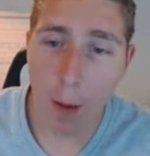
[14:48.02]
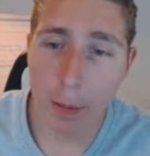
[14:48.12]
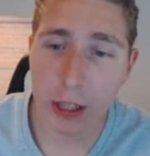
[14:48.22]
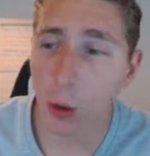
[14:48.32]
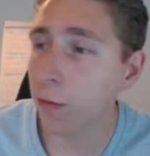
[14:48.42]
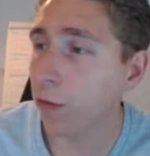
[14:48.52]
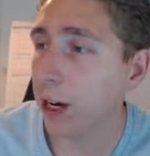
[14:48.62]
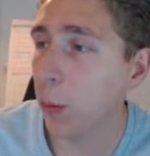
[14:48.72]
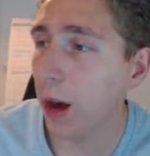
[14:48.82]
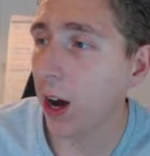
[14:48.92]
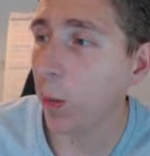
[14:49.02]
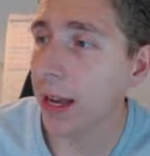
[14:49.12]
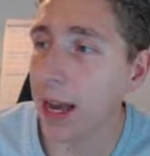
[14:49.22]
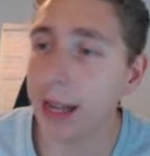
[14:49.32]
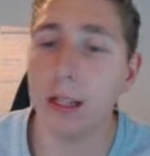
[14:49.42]
but it's doing really well. We're
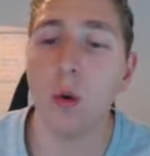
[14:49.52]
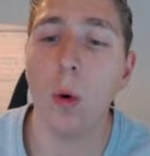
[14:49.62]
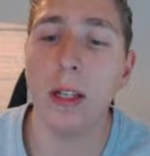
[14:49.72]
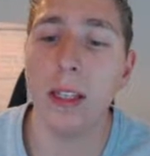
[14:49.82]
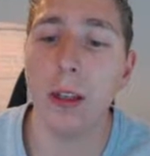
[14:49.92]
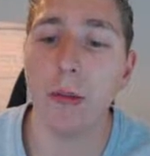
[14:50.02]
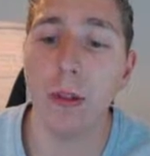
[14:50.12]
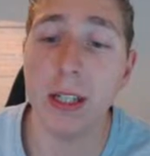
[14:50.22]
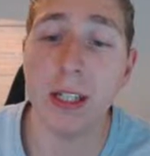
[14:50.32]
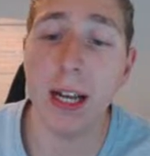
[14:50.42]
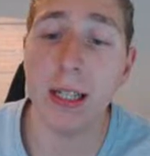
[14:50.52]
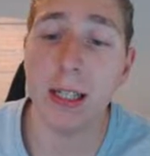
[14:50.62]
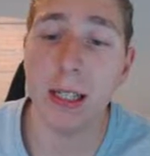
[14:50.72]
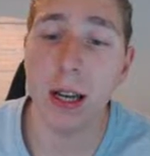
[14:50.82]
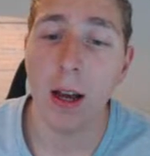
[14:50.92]
getting 23
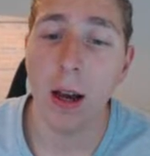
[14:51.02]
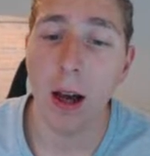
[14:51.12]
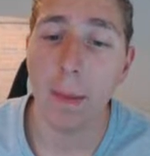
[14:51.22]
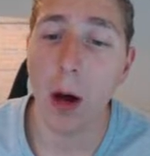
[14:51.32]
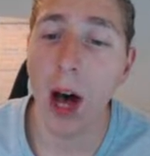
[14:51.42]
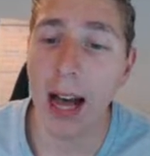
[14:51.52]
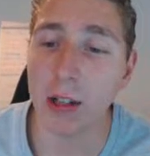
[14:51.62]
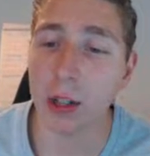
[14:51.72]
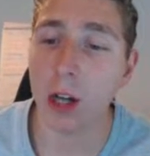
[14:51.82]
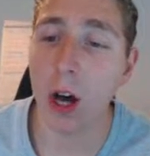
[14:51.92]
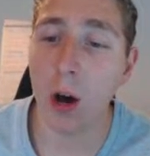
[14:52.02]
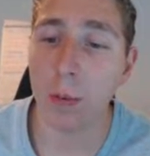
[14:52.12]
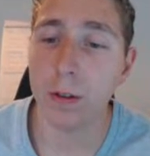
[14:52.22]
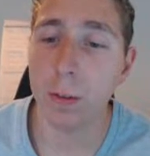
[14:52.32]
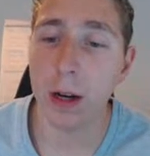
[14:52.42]
cents uh, per add to cart.
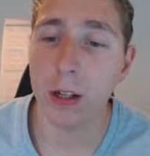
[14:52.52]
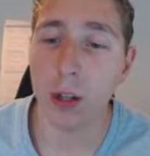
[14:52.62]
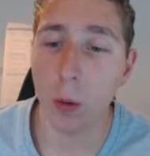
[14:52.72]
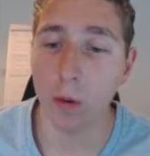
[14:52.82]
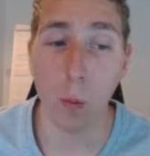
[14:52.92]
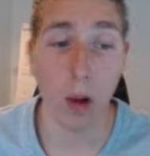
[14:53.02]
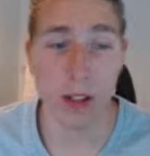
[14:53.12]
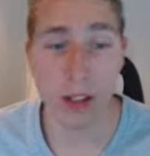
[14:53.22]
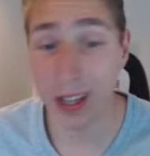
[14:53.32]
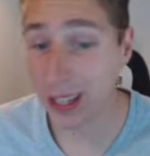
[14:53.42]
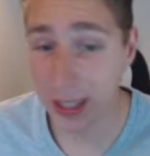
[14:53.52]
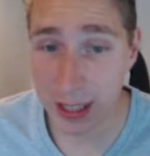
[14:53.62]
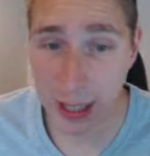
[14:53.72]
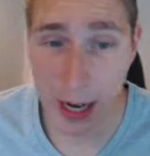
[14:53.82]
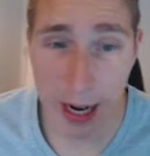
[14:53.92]
We spent a total of 160
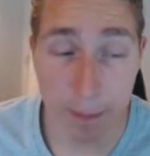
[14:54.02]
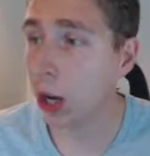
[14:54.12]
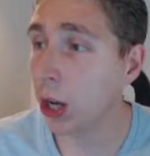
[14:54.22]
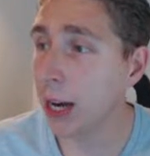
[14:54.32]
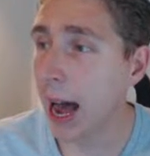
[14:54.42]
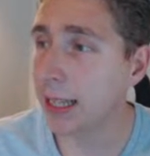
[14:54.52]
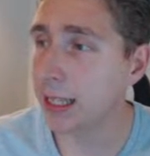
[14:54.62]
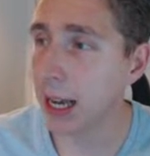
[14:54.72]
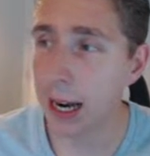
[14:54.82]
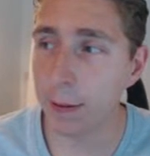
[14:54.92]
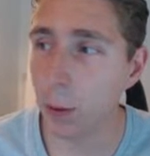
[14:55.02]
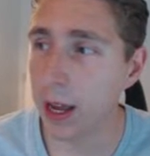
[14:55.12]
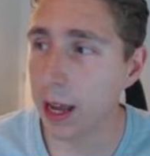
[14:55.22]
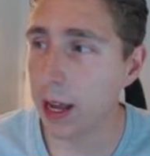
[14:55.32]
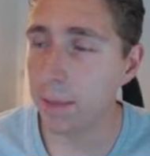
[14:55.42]
today. At an ad set level
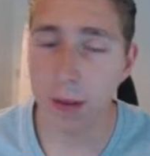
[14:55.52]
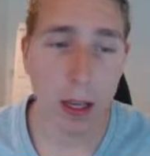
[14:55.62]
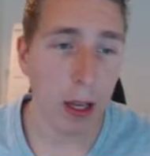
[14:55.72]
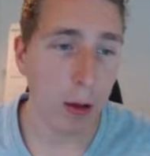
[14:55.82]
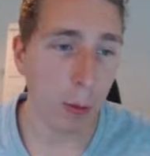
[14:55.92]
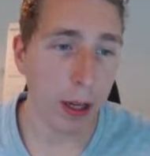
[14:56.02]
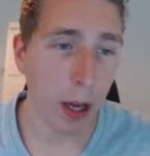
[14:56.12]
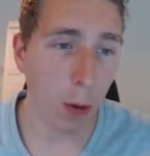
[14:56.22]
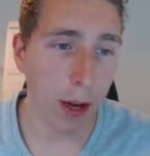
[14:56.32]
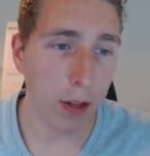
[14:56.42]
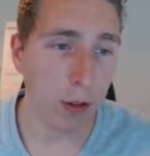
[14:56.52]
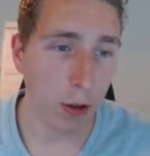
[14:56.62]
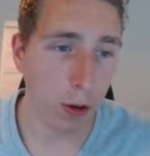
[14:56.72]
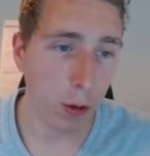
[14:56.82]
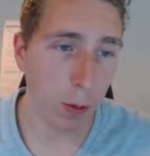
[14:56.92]
here, we go
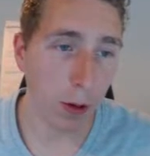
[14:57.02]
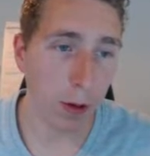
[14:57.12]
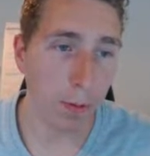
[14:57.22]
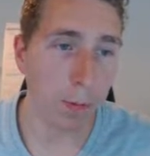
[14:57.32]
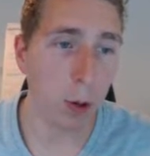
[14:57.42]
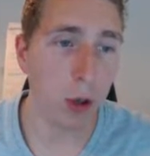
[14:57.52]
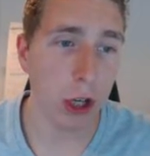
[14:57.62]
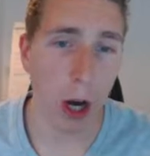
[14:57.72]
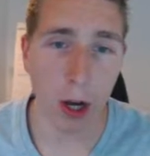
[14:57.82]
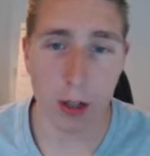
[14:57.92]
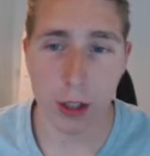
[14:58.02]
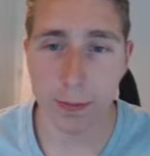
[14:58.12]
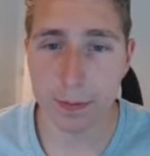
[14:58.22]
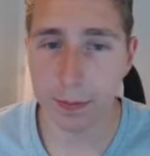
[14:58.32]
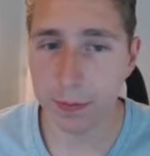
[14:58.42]
into view charts.
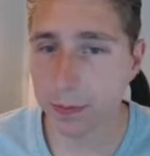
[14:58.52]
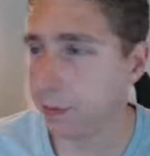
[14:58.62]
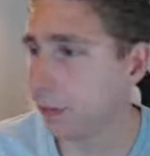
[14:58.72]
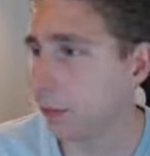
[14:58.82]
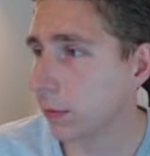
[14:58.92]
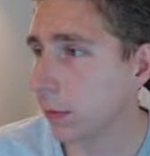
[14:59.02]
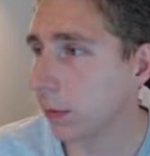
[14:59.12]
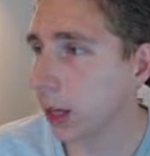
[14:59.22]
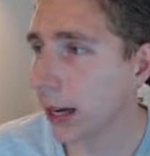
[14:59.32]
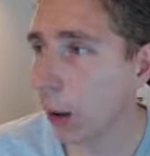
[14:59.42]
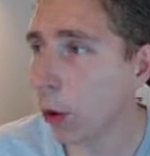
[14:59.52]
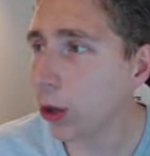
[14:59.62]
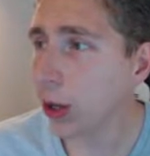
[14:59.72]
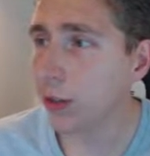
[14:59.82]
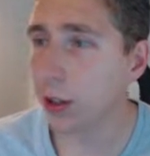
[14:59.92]
Now what
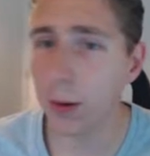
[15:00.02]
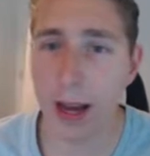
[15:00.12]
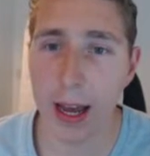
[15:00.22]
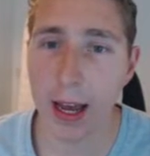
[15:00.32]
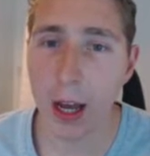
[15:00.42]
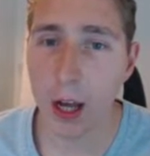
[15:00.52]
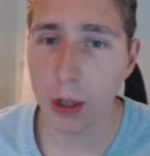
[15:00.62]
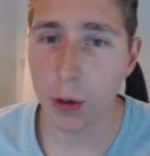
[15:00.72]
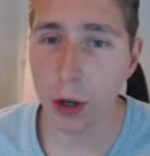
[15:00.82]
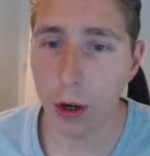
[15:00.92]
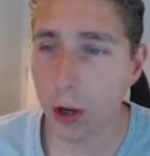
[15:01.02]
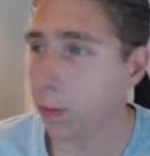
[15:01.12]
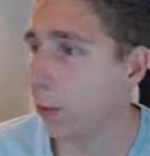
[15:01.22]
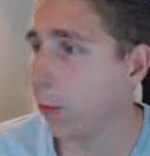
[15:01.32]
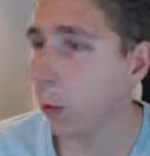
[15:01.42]
you can do here, you can look at
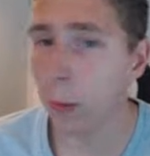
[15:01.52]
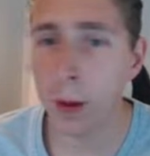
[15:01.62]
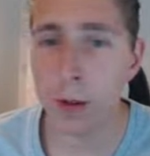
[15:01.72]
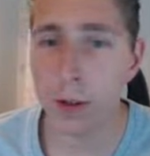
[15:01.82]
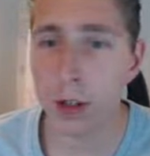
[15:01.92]
performance,